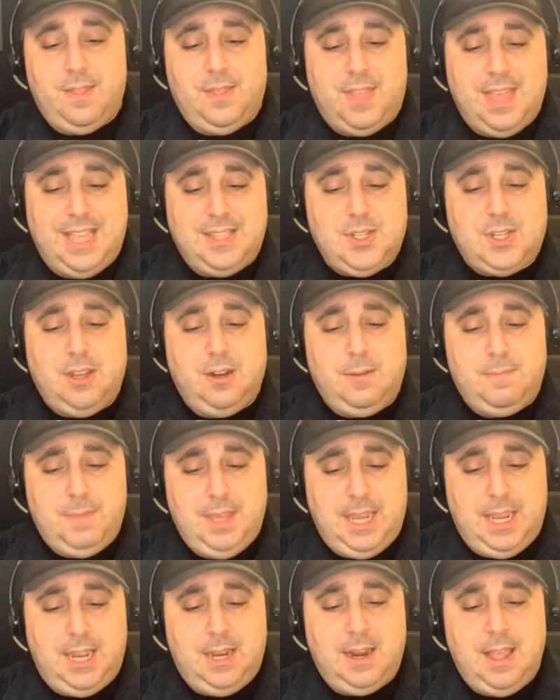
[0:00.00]
That's going to
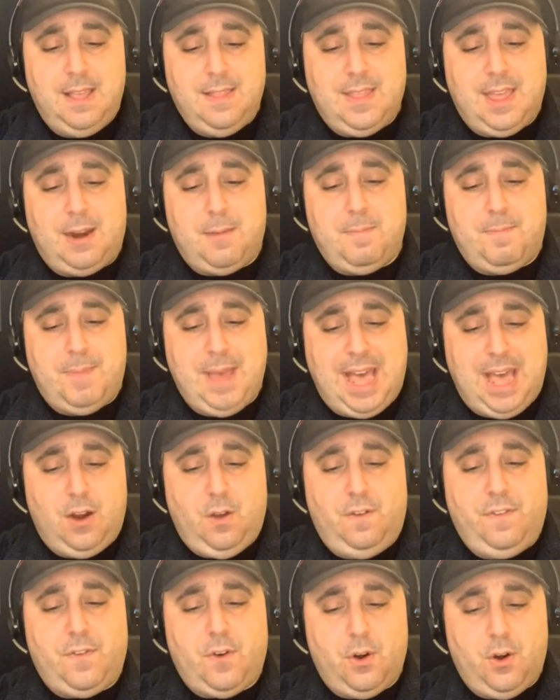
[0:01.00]
mean that a
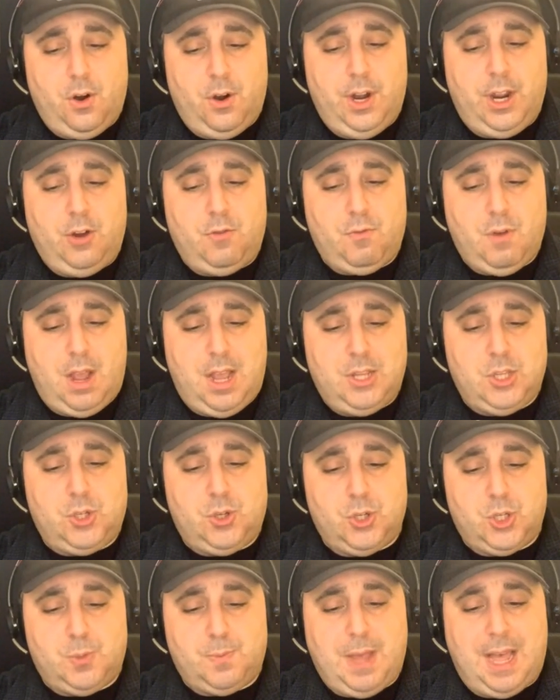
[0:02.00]
battle for earning a
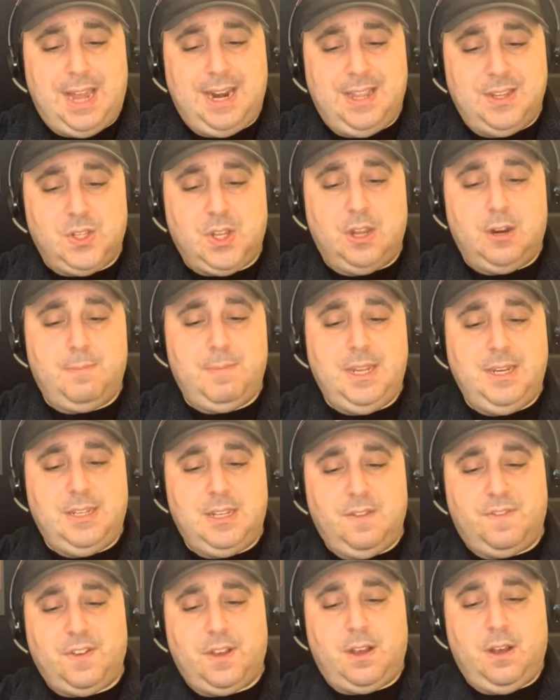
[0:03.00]
roster spot is going to be
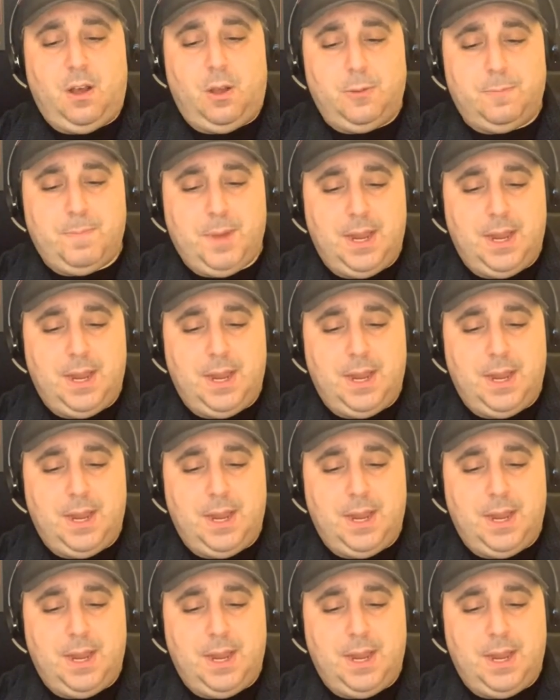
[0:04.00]
difficult.